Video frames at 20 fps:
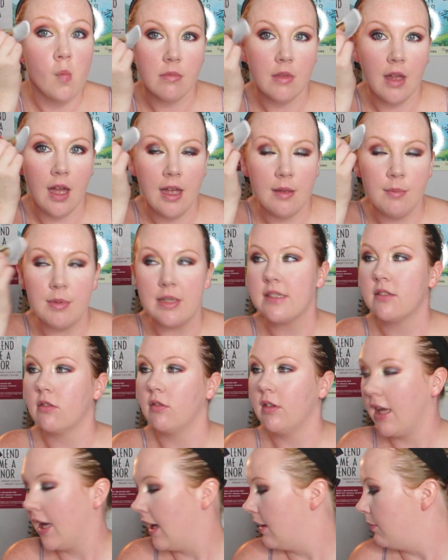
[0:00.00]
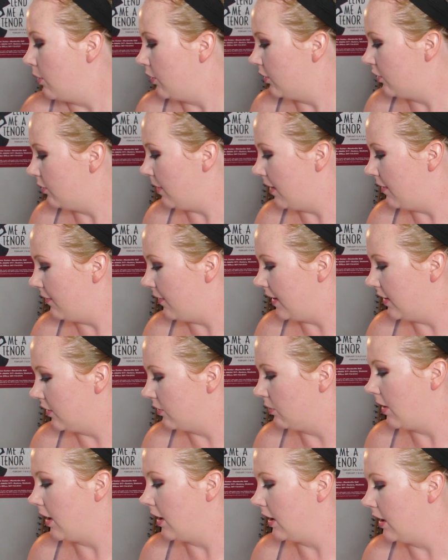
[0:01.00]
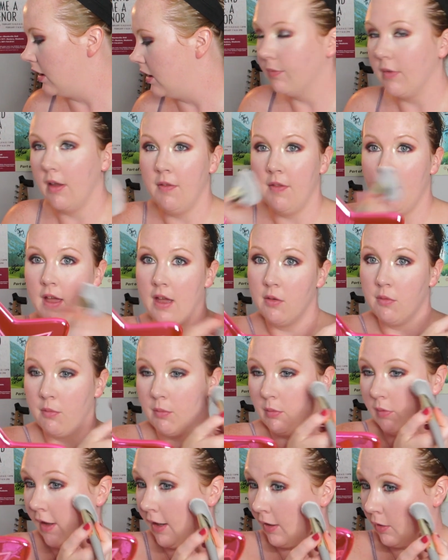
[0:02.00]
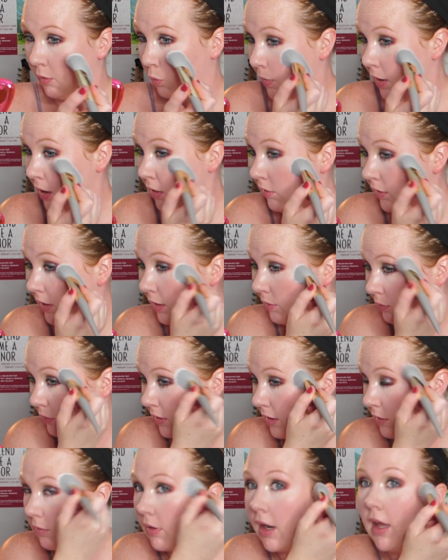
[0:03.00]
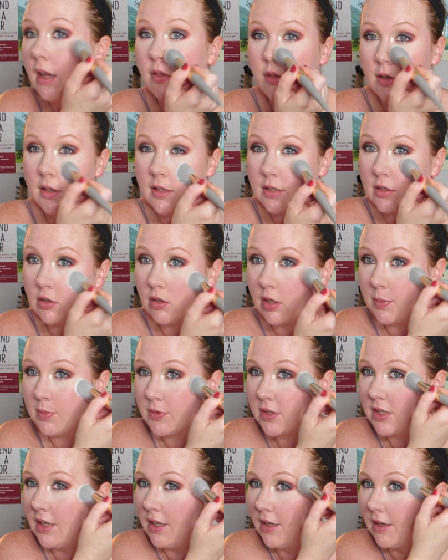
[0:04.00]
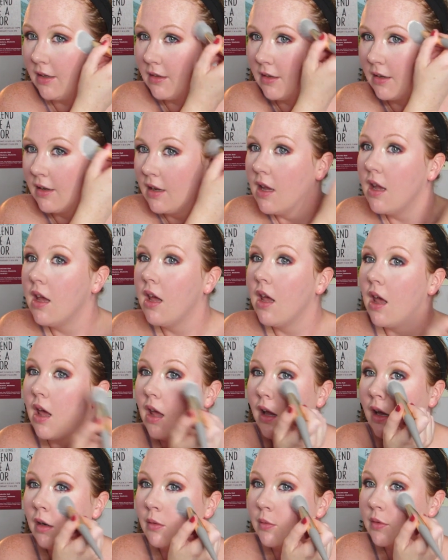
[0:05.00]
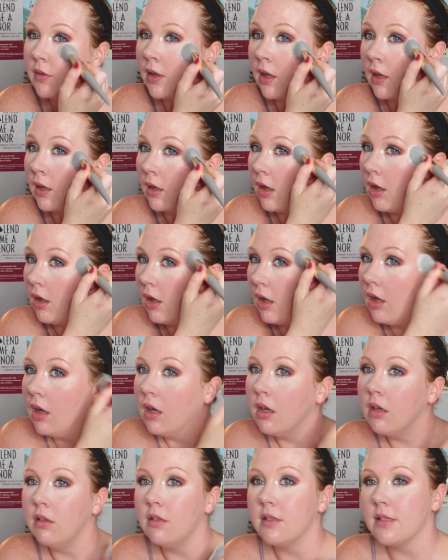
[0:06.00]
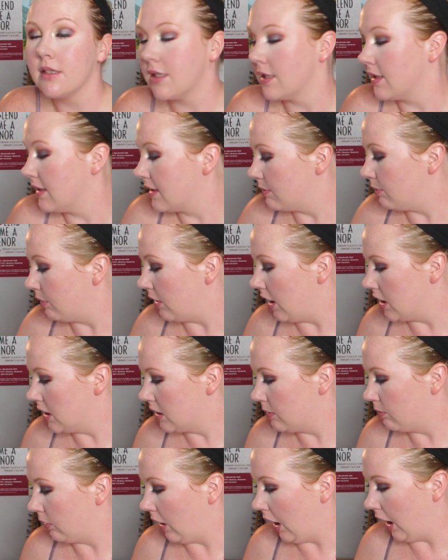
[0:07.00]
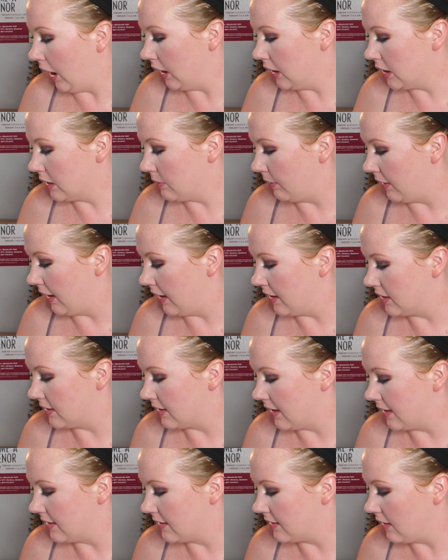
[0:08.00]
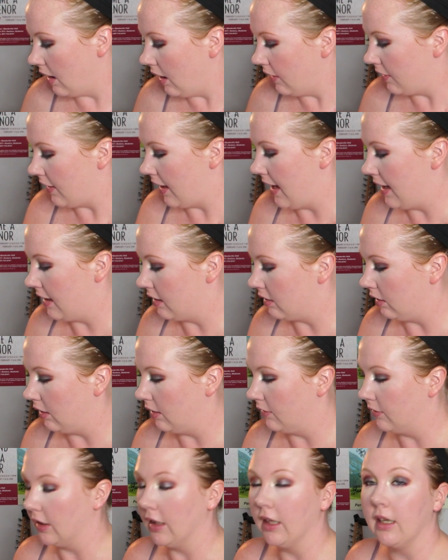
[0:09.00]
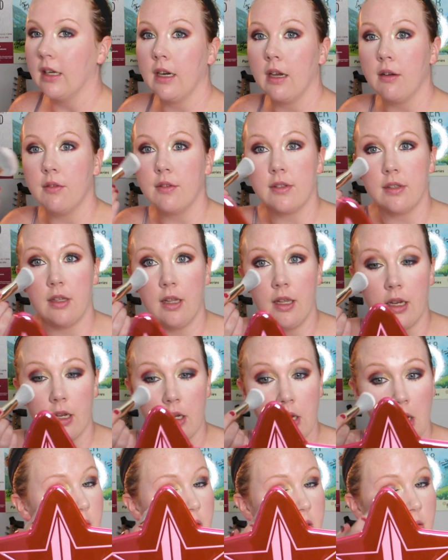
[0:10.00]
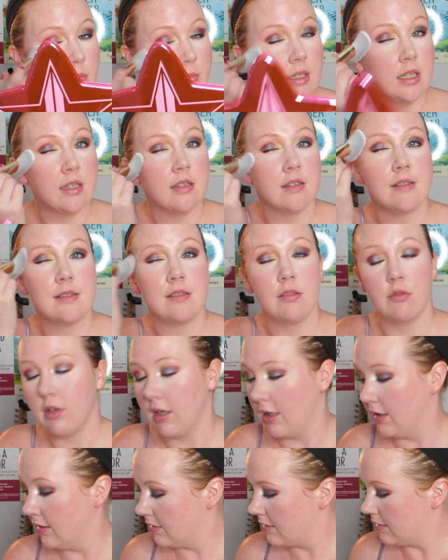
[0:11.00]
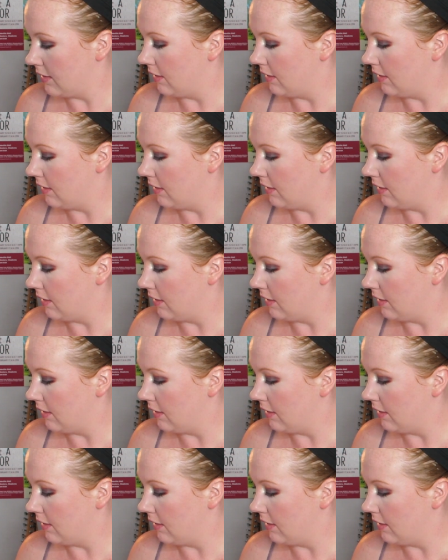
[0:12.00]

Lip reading: I basically had most of my face ready, and then like apparently reread the description and was like, oh, this is the blush brush. But I saw the angle of it, and I was like, oh man, this is so nice.